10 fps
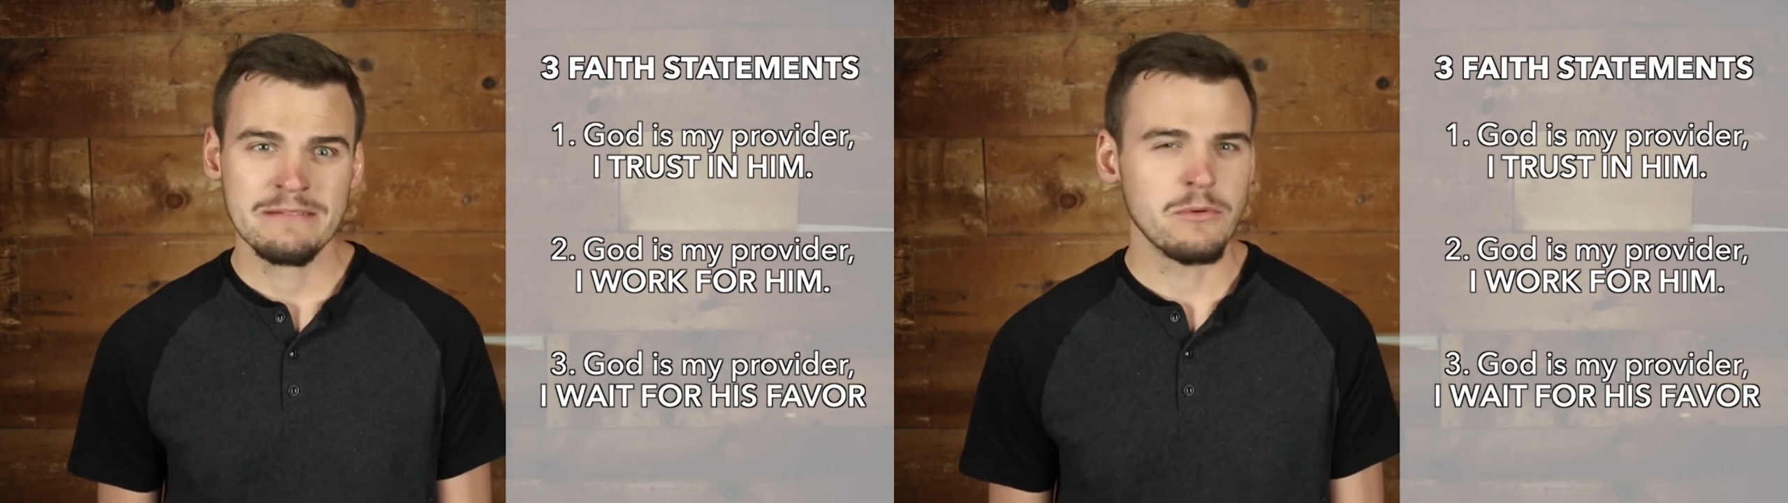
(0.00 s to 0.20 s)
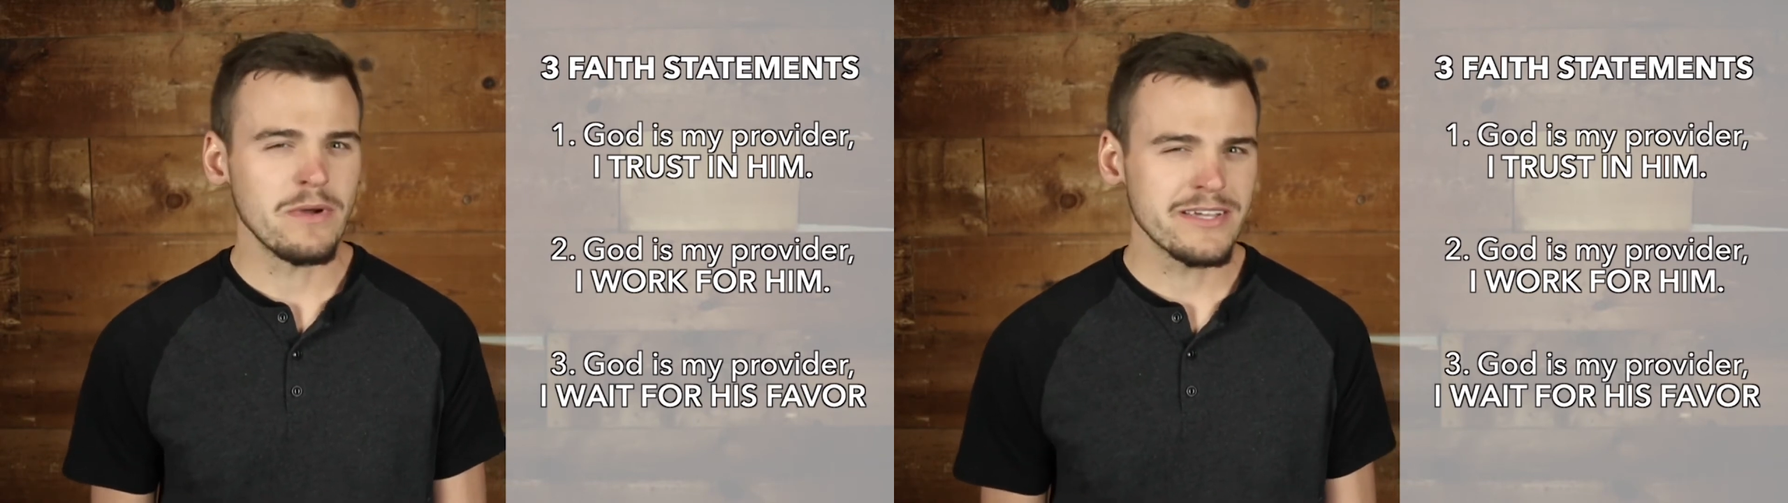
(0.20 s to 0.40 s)

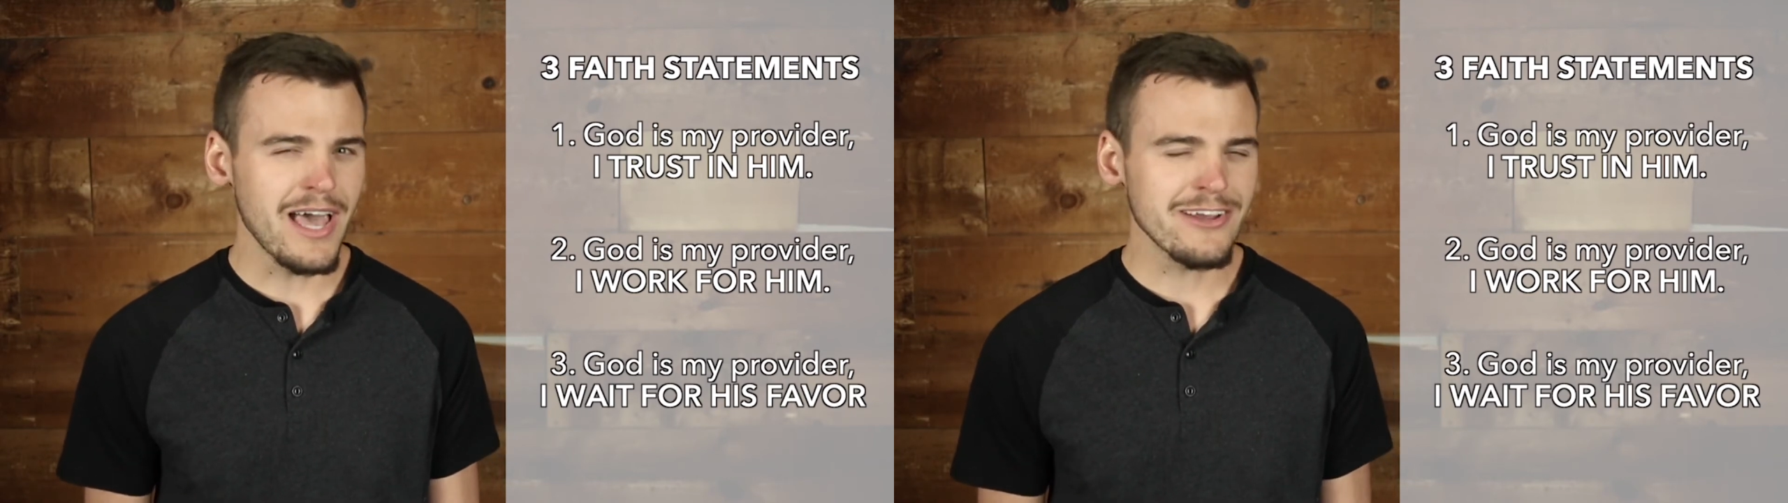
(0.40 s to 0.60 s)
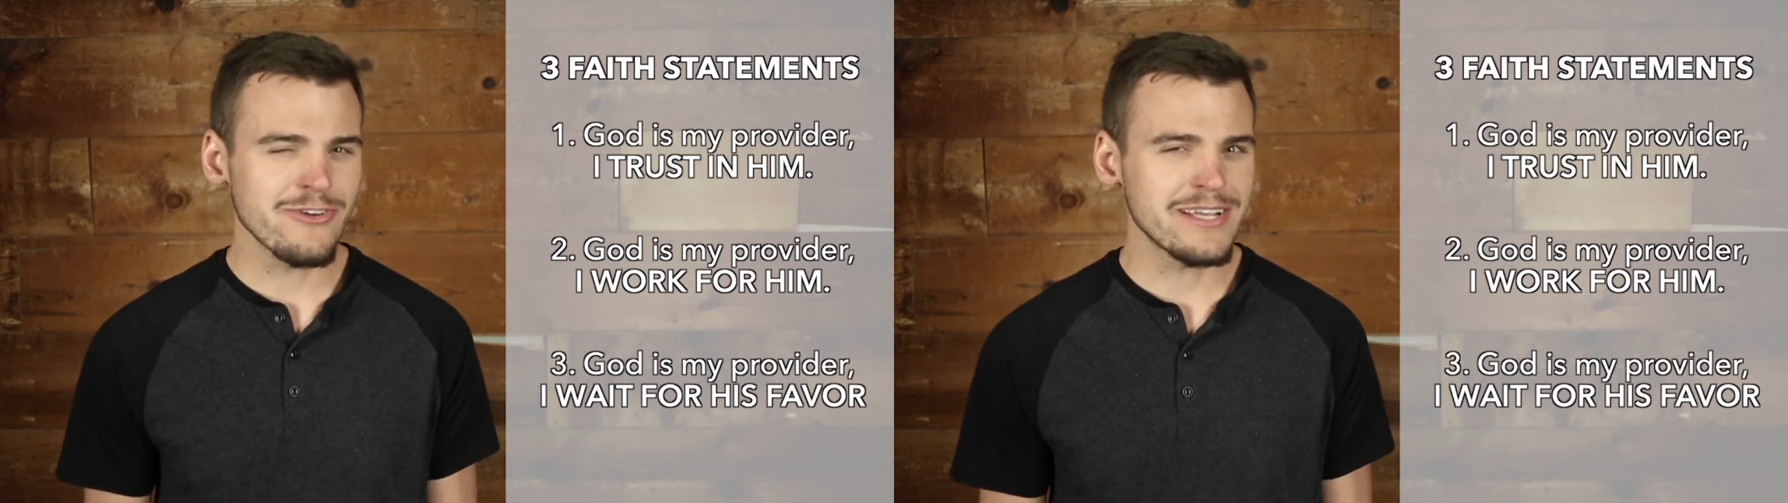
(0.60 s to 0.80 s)
But when
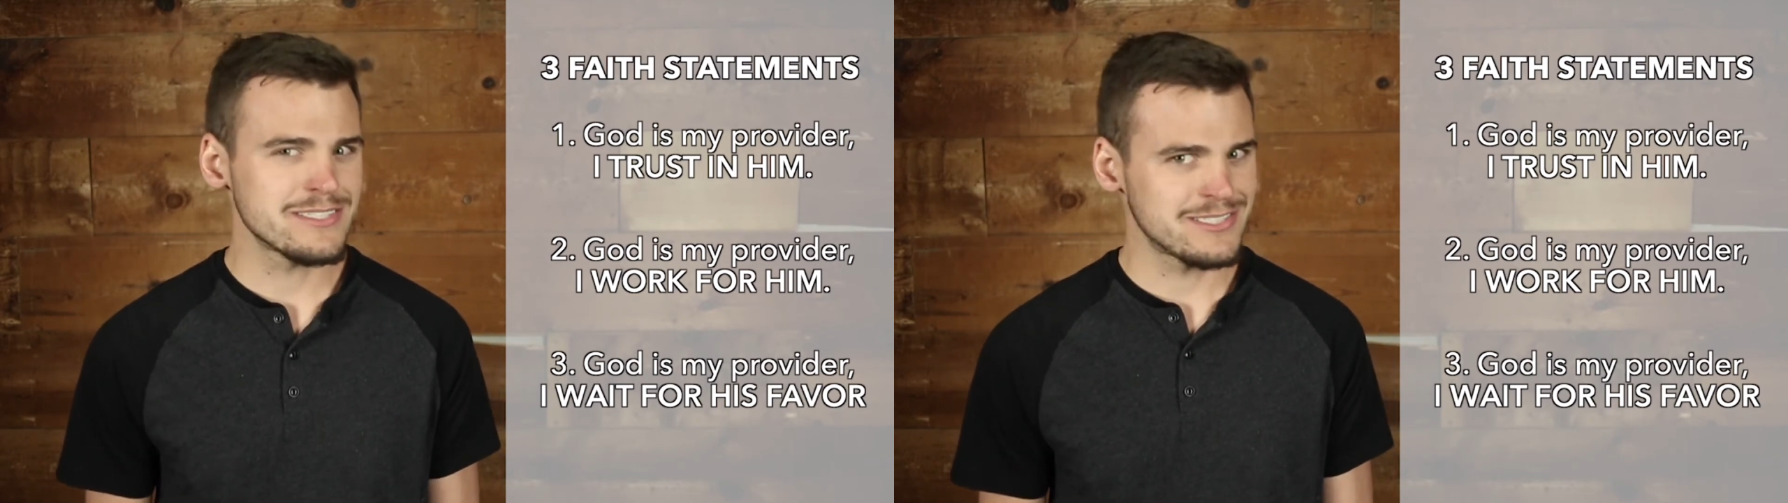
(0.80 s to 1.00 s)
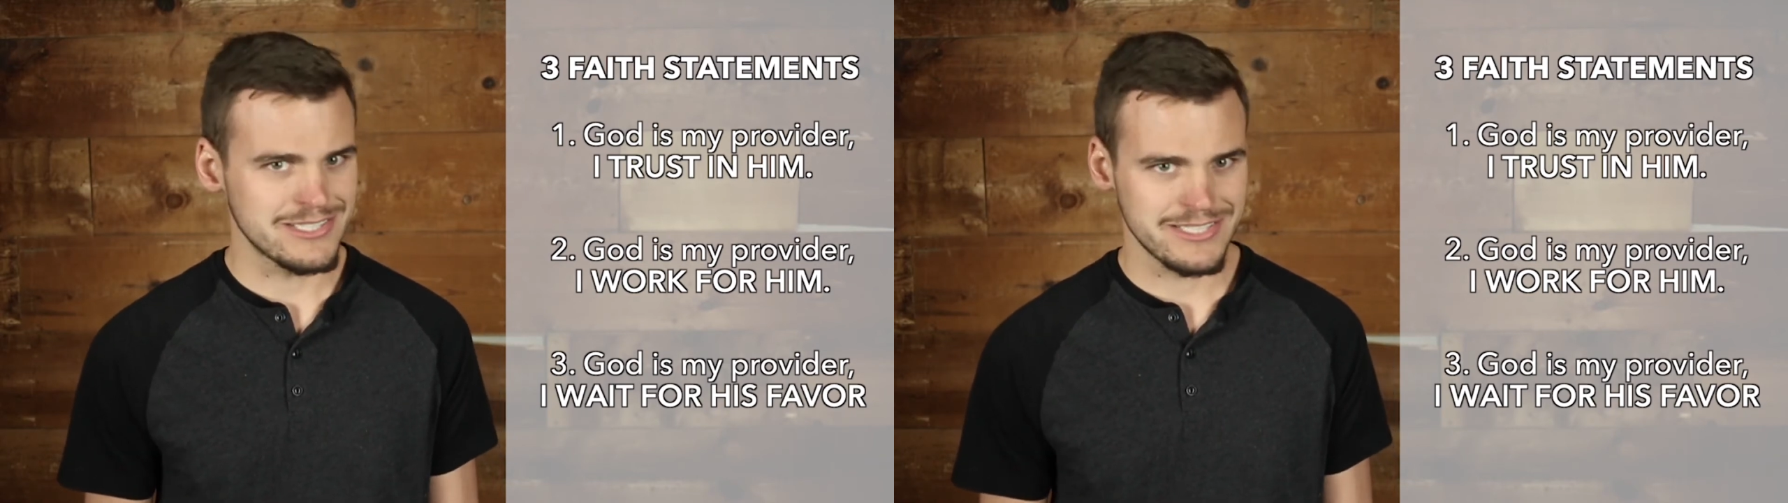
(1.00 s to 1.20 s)
God grants
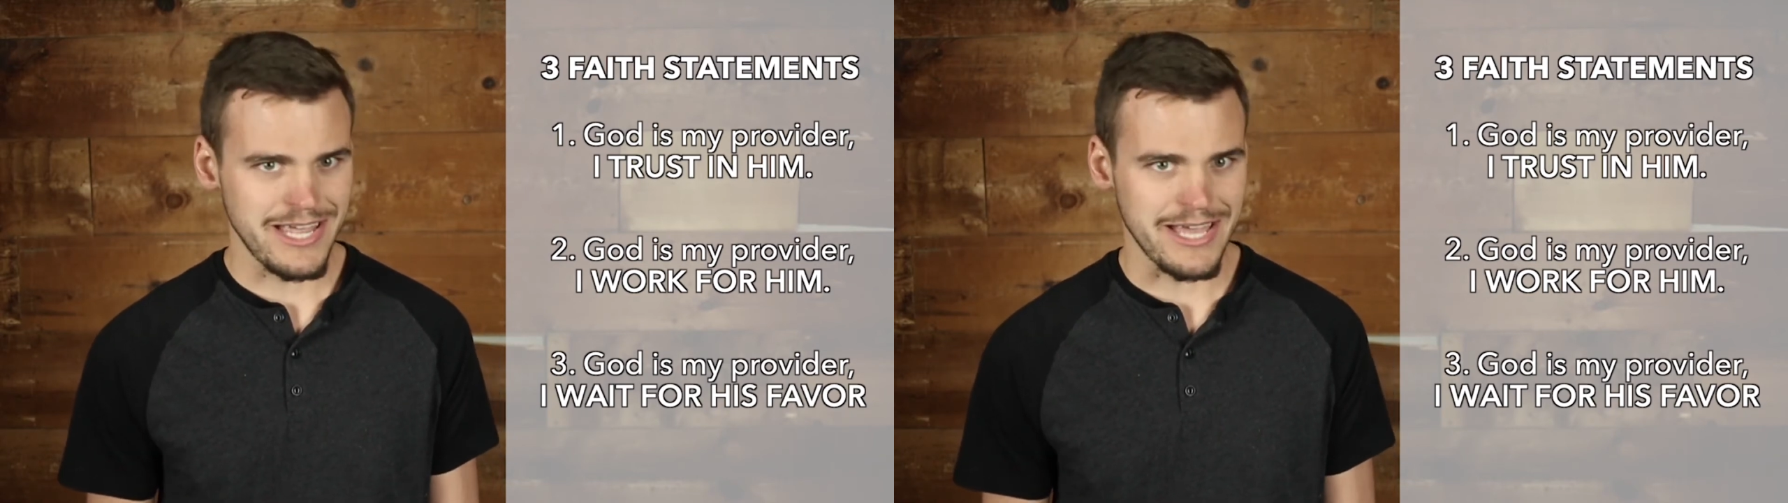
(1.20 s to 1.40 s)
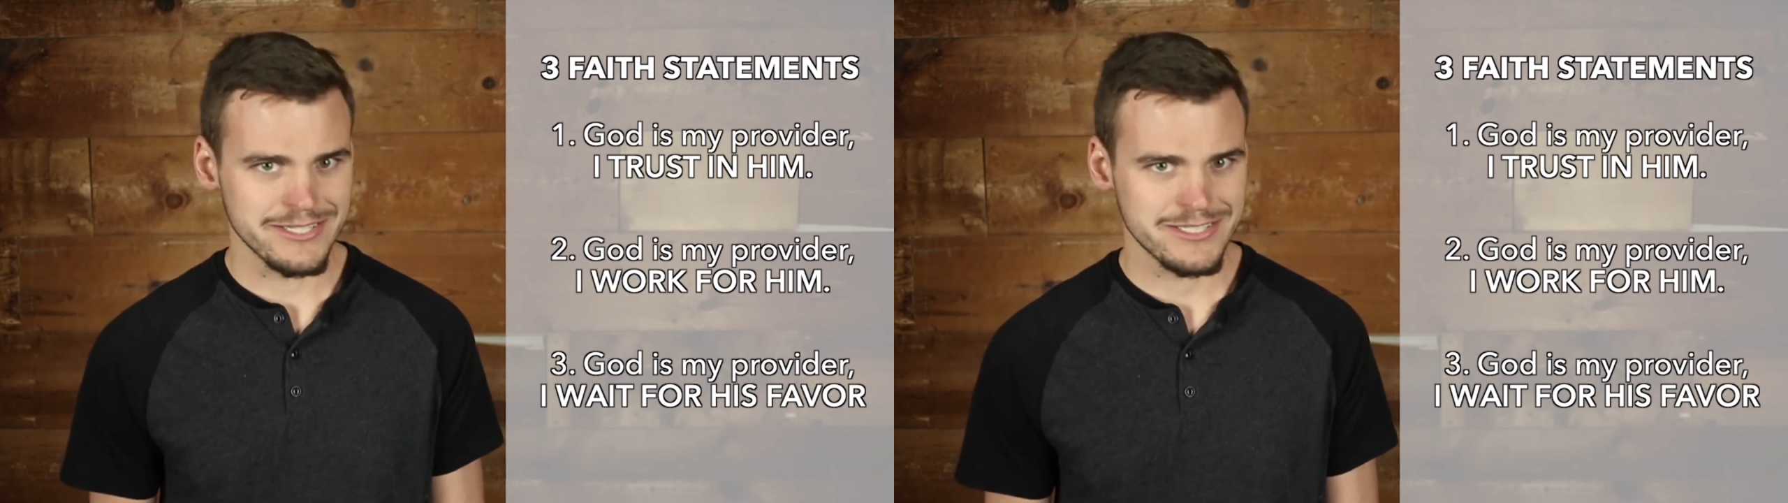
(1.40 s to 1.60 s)
us
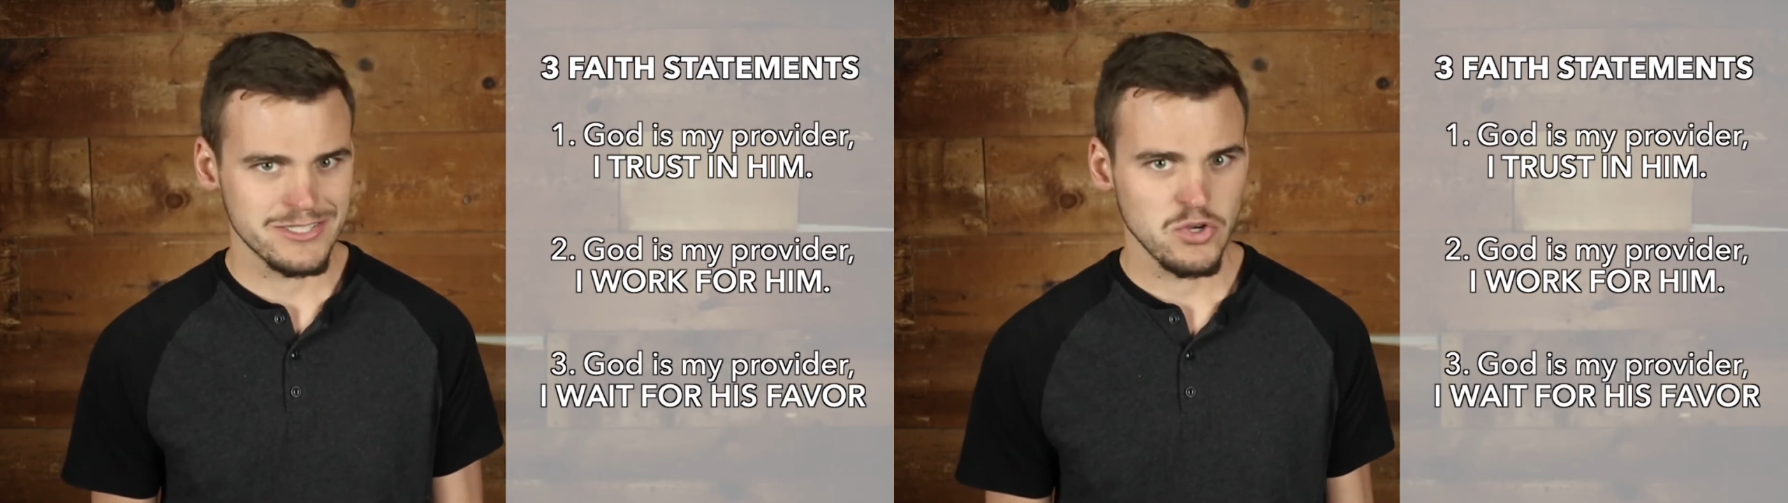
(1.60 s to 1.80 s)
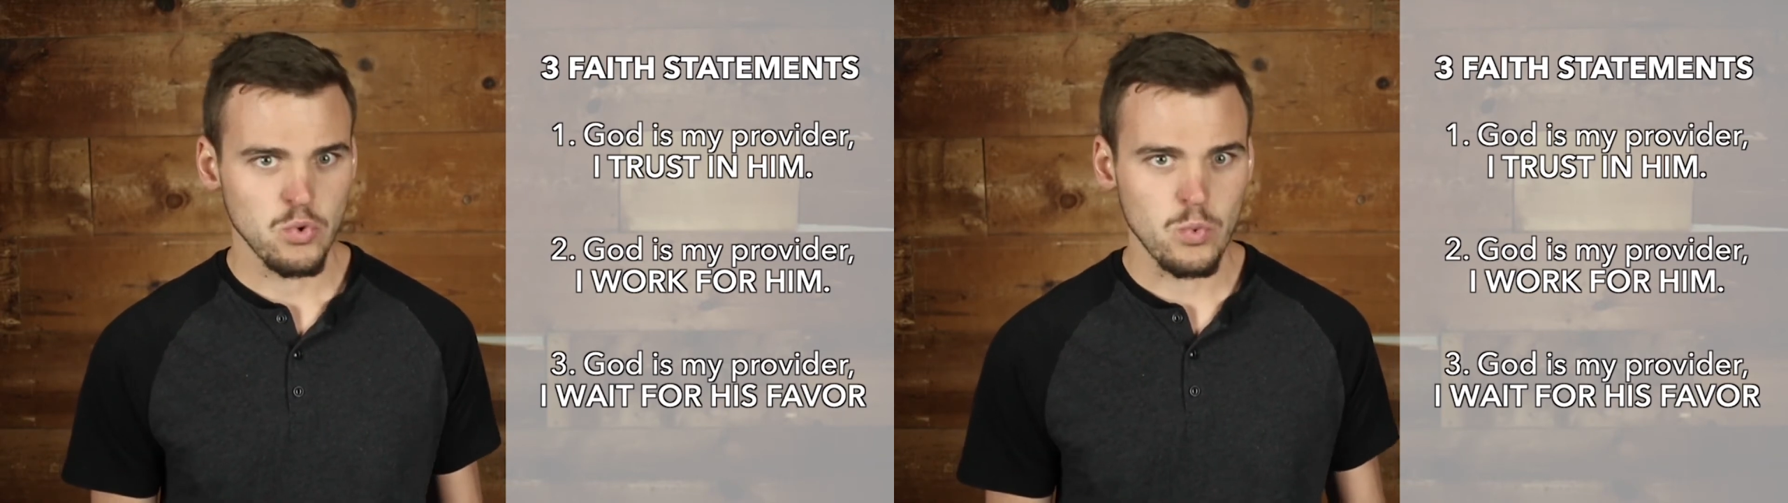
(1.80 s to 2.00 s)
success,